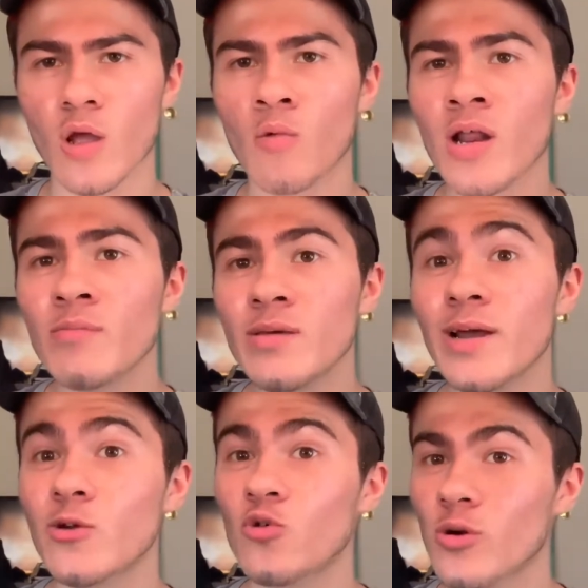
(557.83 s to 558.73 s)
what I mean
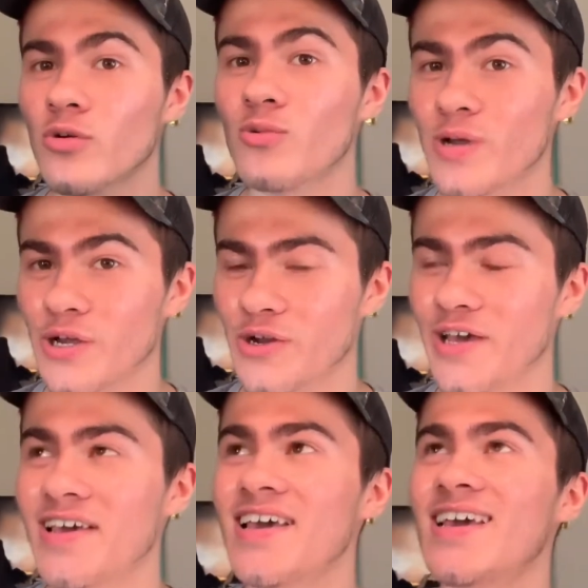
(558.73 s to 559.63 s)
by normal weird
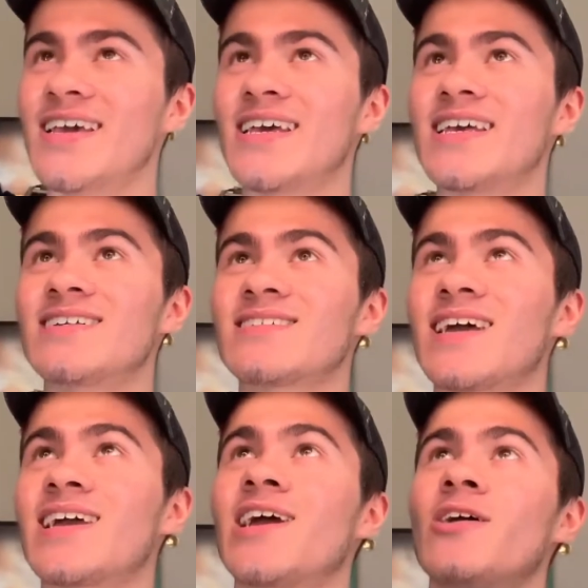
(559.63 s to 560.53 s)
is
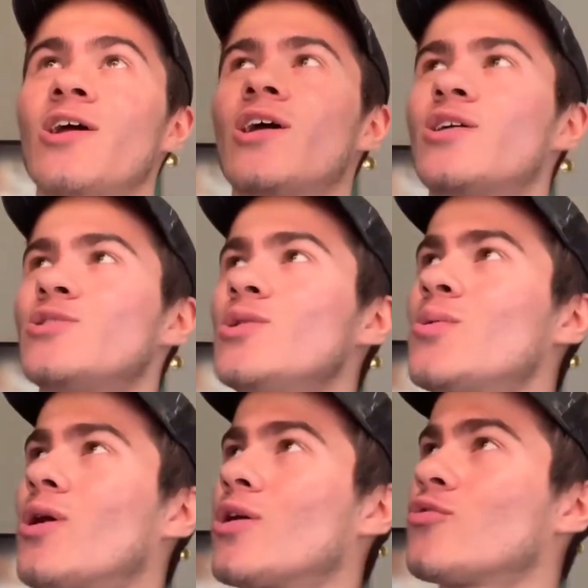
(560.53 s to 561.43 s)
like
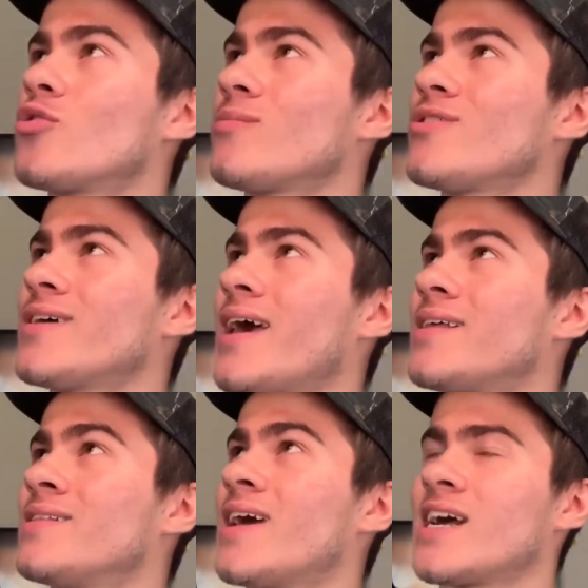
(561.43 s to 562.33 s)
you are normal
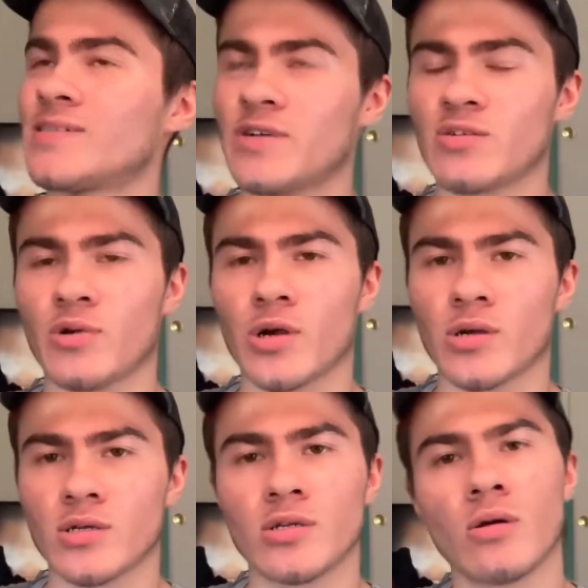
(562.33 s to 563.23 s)
in the aspect
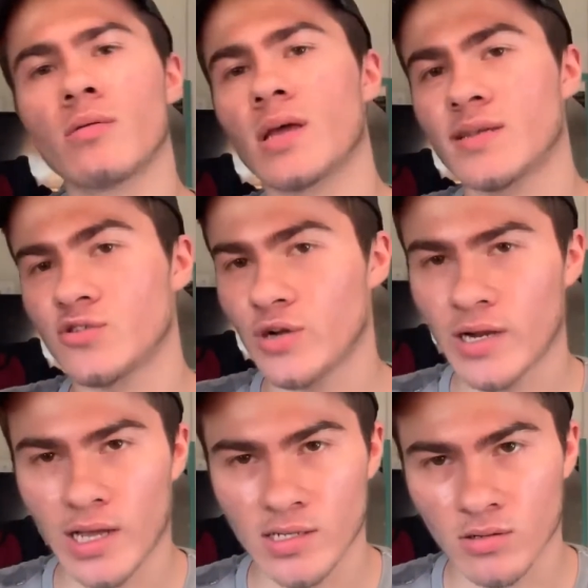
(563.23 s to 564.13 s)
where you don't get straight
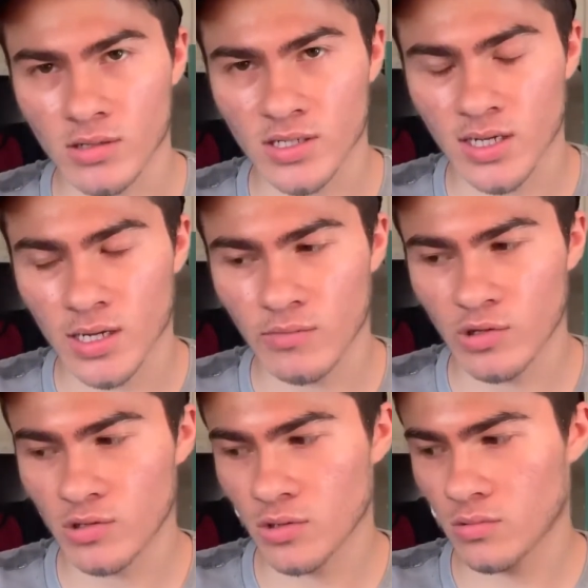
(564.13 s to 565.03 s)
A's all the time.
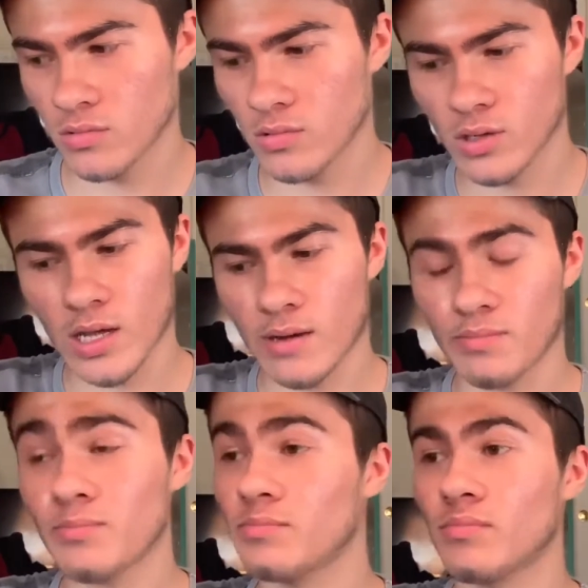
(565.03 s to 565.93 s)
You don't get,
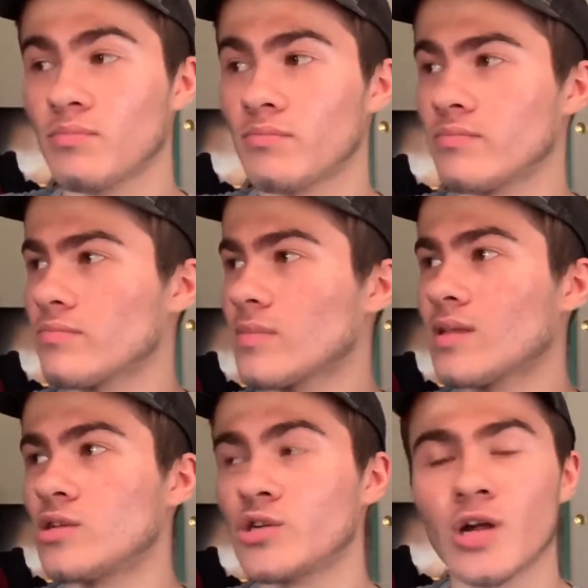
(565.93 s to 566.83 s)

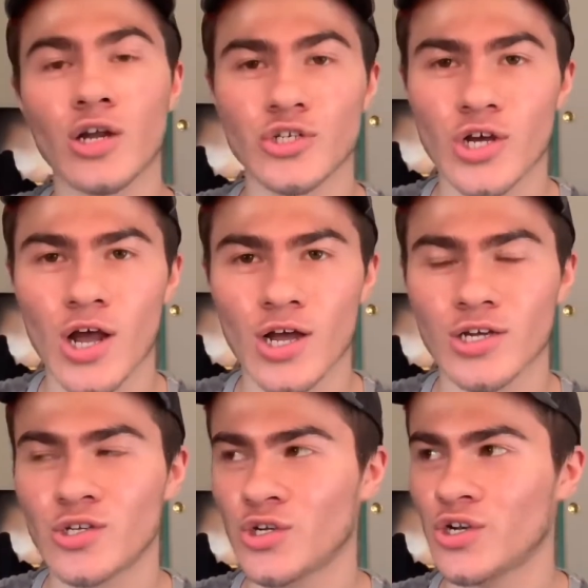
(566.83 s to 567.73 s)
you're not a
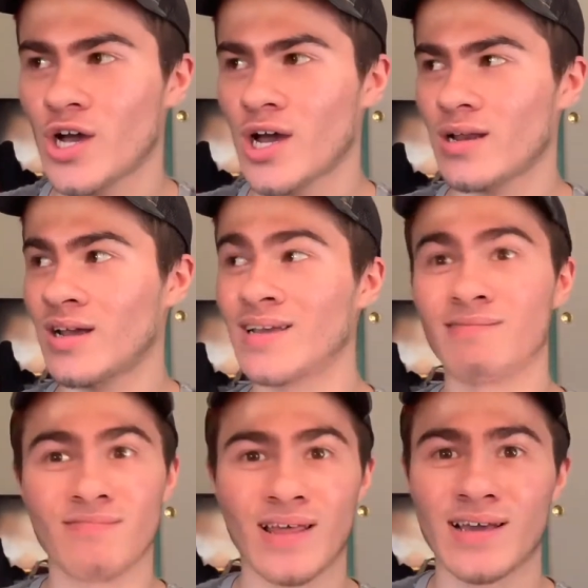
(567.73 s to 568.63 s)
jock. You're not a
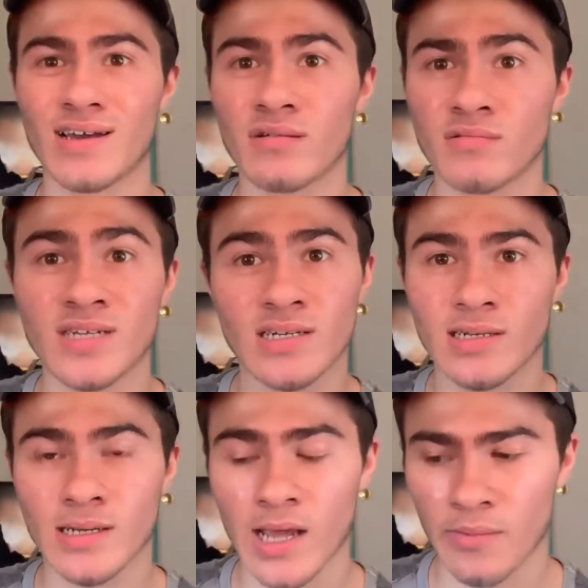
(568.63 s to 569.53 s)
like
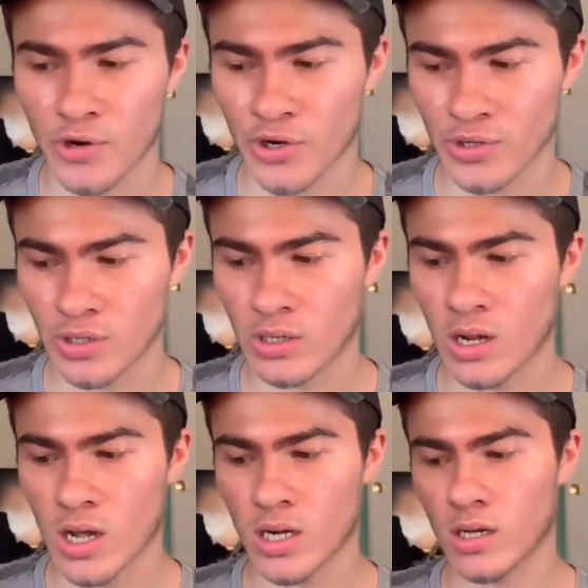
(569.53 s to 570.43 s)
addicted gamer. You're
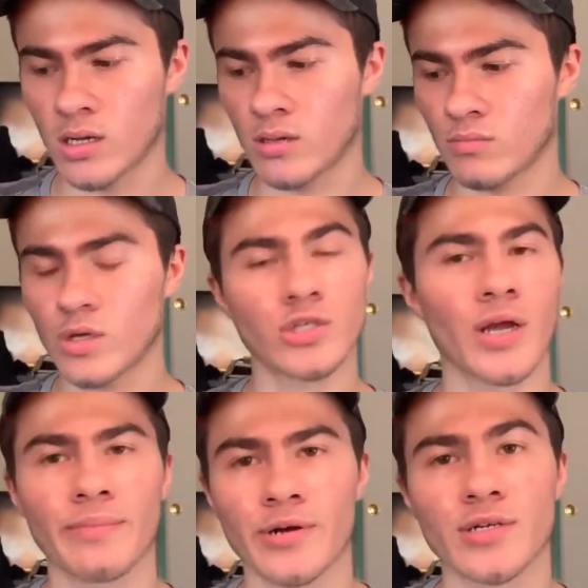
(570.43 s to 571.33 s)
not um, a
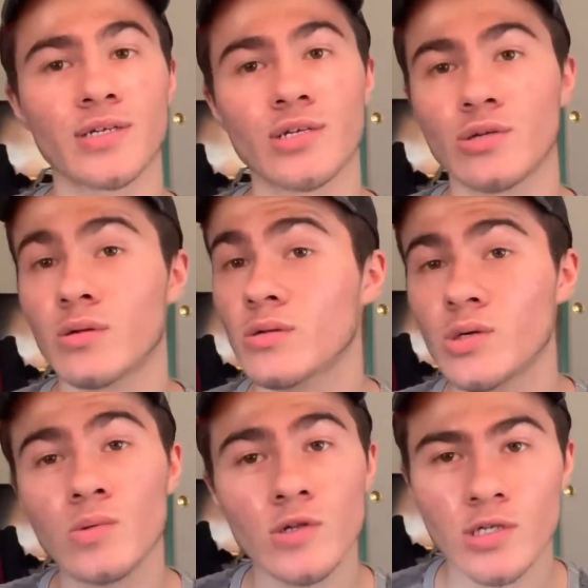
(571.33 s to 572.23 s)
shy person. You
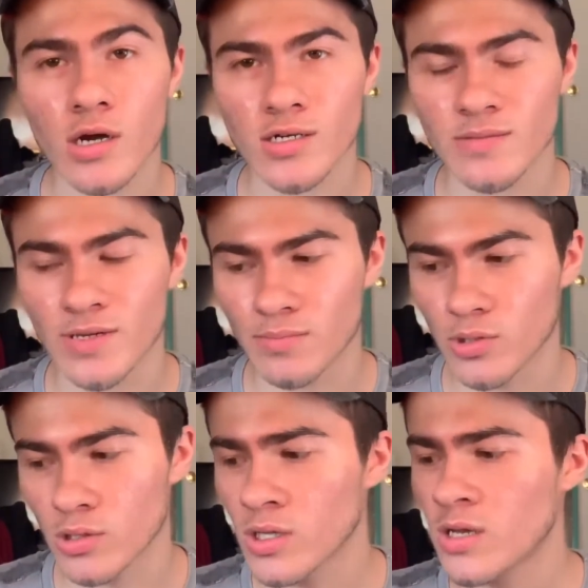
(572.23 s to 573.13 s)
you will talk to
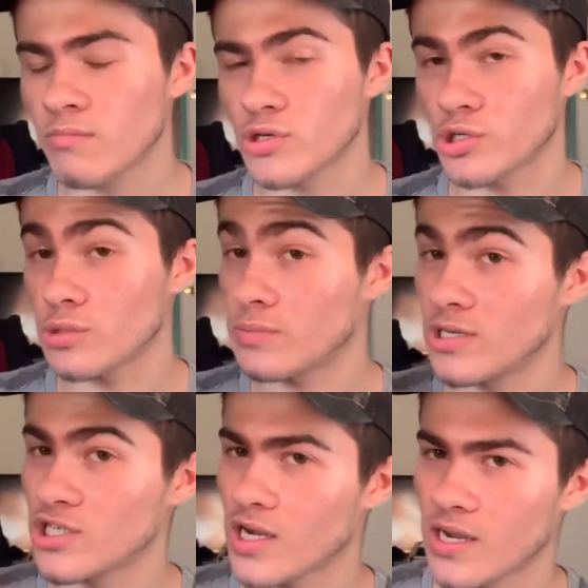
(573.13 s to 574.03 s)
people, but you'll
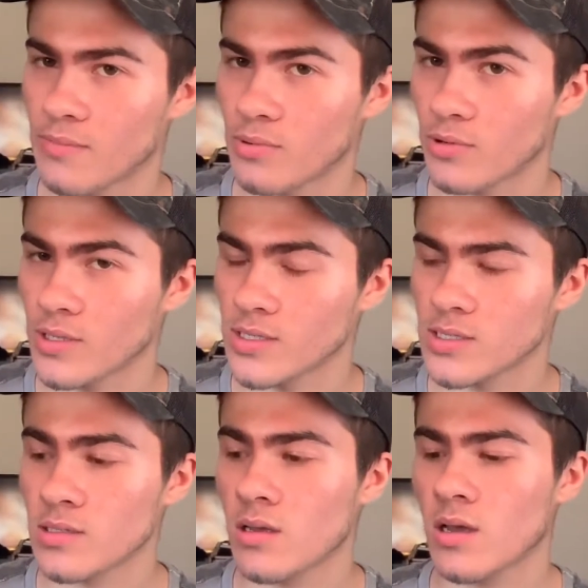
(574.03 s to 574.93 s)
be shy at
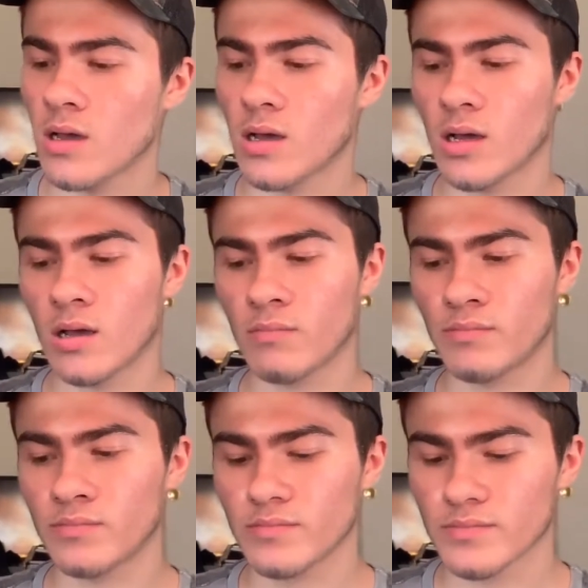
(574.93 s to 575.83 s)
points.
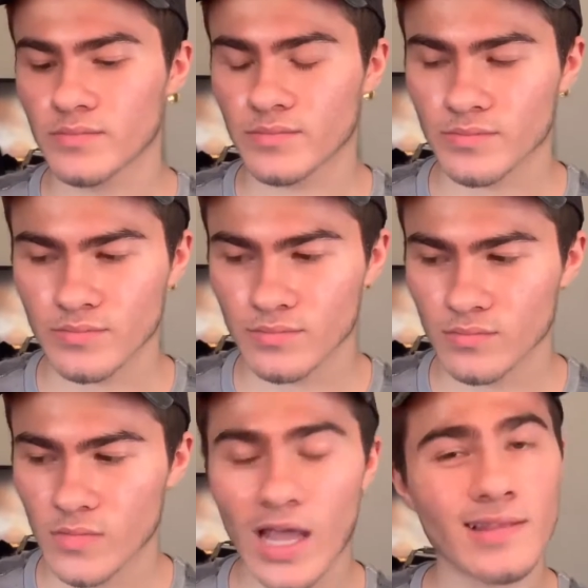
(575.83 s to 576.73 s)
Um,
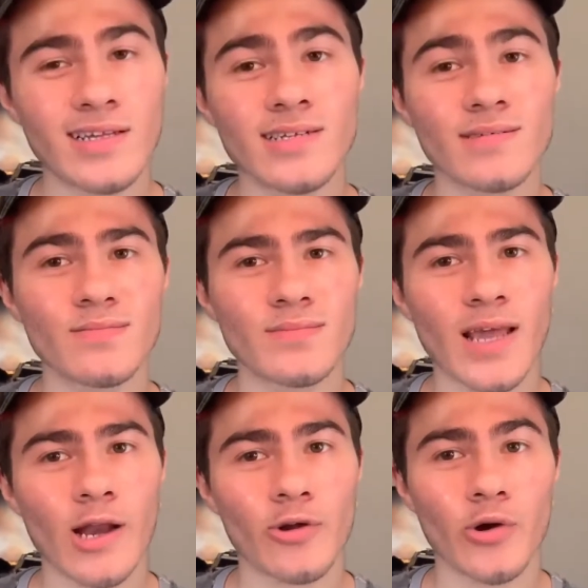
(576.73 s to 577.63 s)
and this
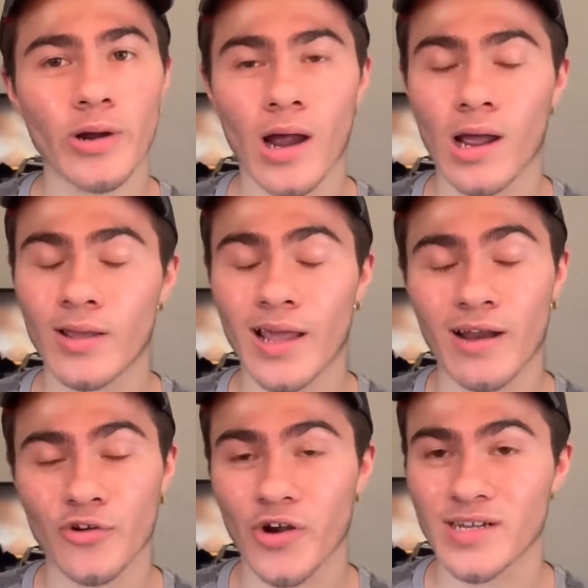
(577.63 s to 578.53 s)
category, I
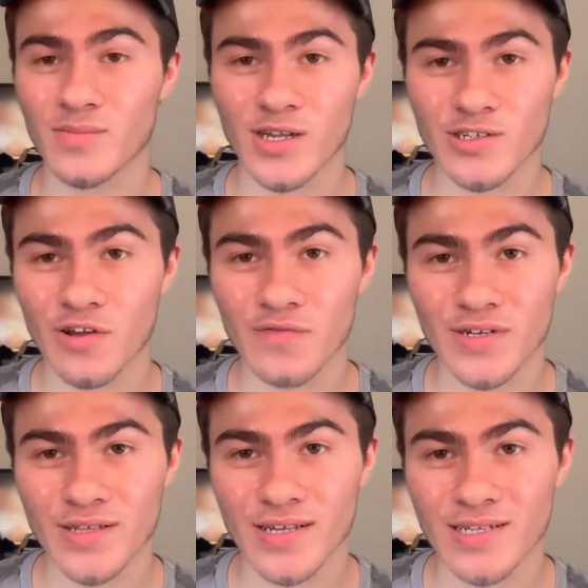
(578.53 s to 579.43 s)
categorize myself
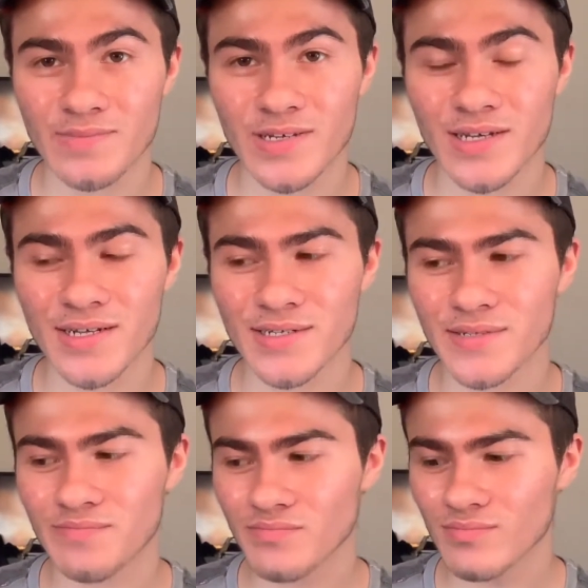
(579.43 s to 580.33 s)
into this because